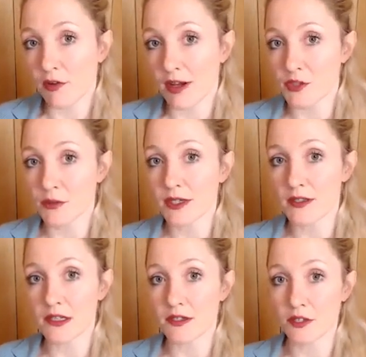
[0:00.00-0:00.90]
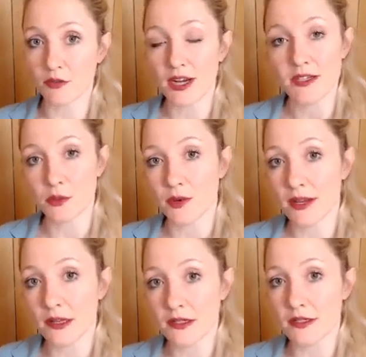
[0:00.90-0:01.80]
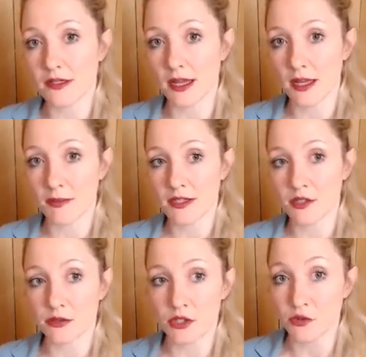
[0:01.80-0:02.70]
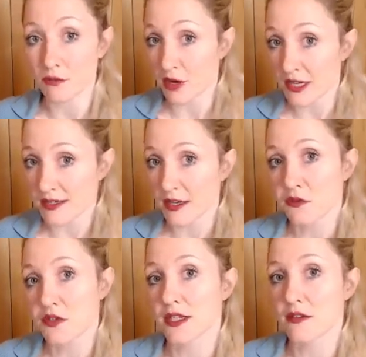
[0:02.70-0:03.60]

I'm doing this to raise awareness and to ensure my safety and the